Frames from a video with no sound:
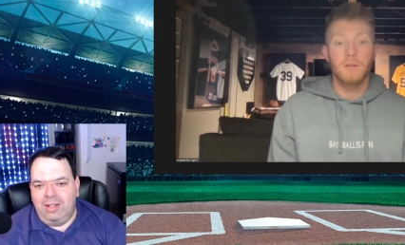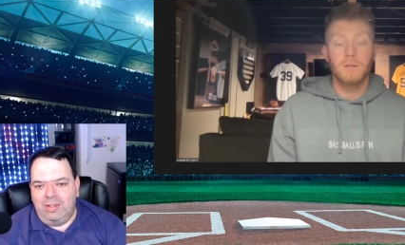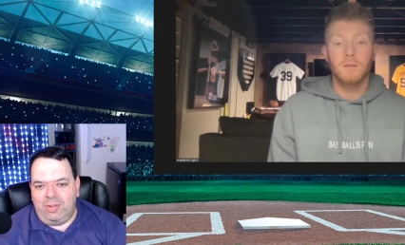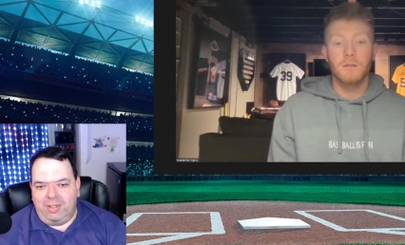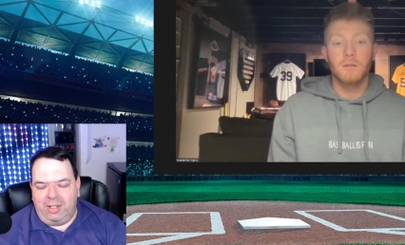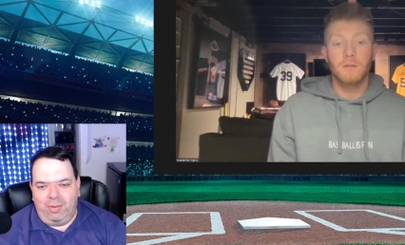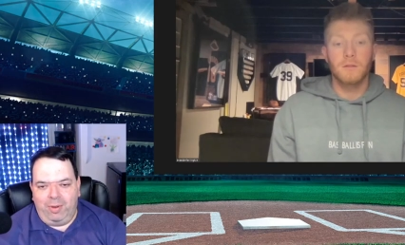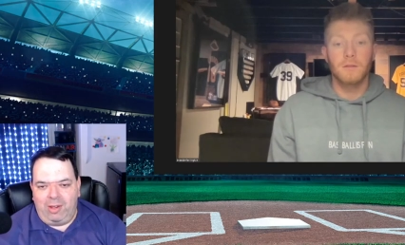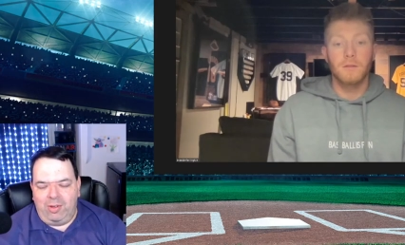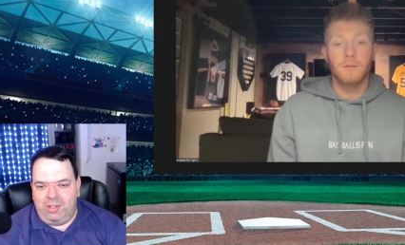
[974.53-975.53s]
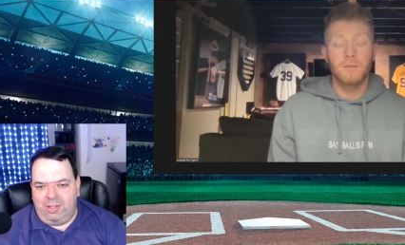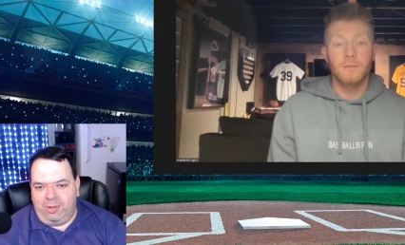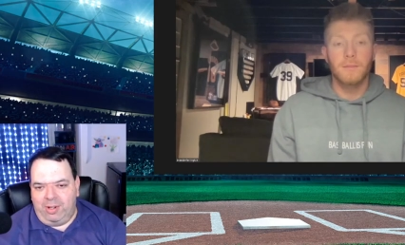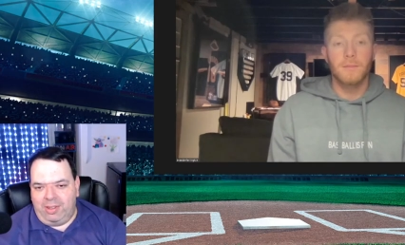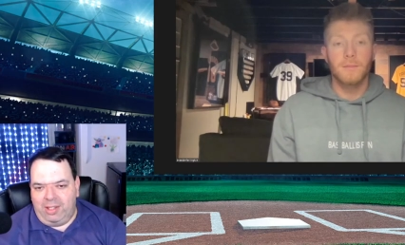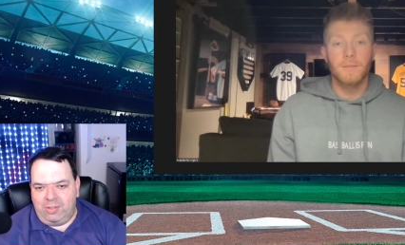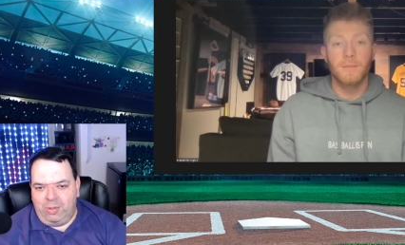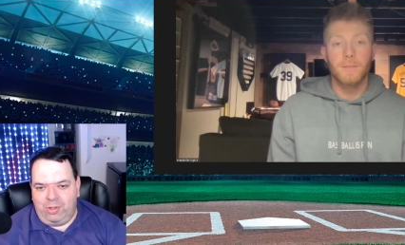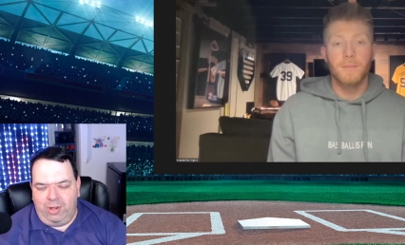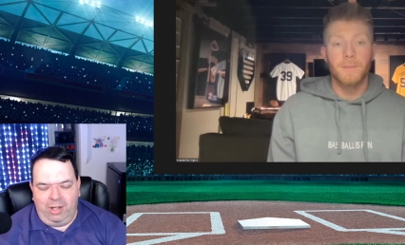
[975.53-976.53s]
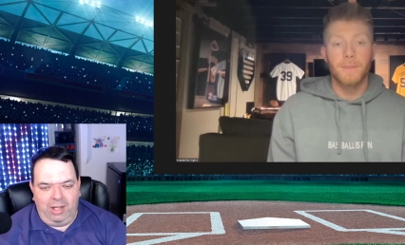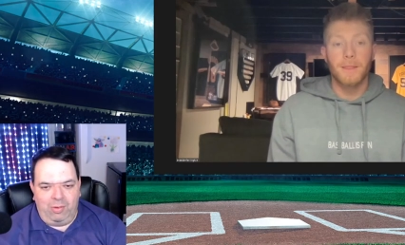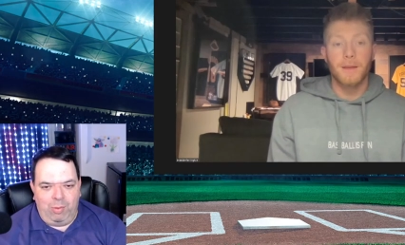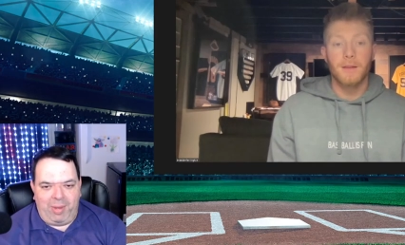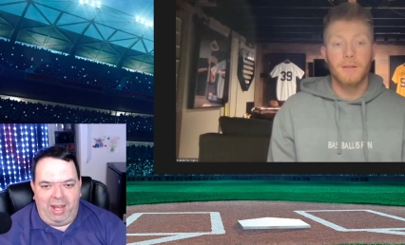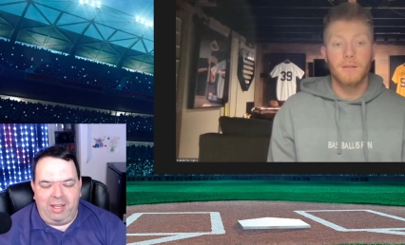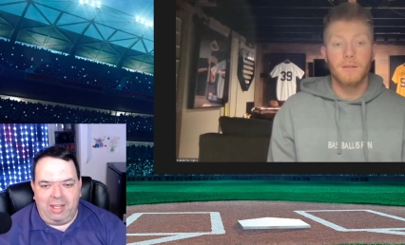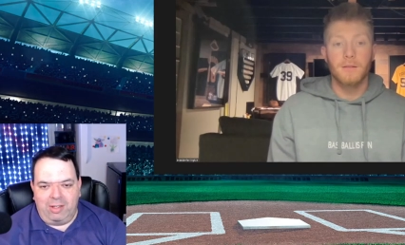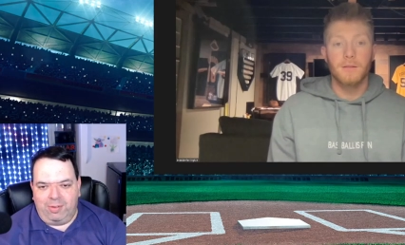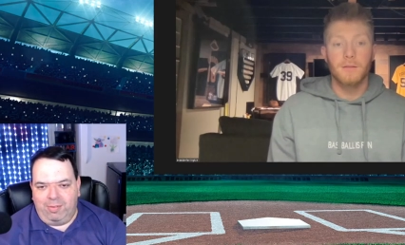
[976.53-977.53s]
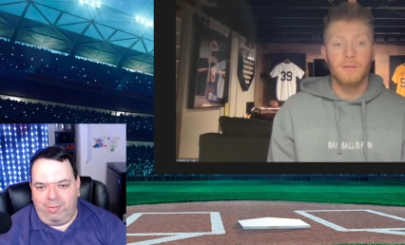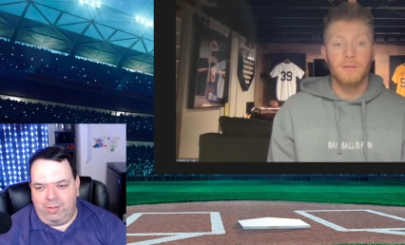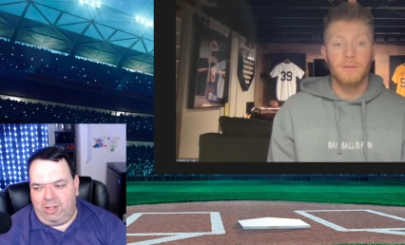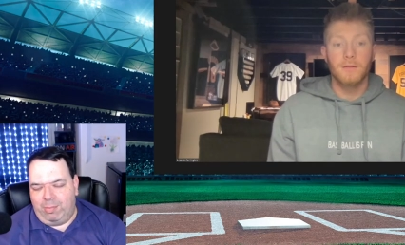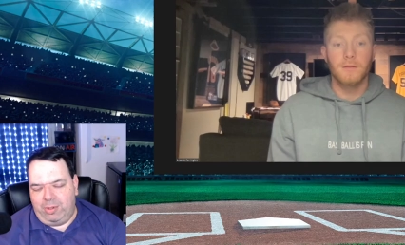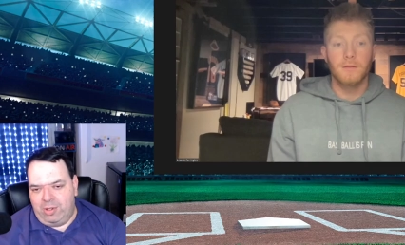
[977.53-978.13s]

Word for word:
Speaker 1: So he's like, oh, we're not using this for anything. So he turned it into a batting cage for the first couple of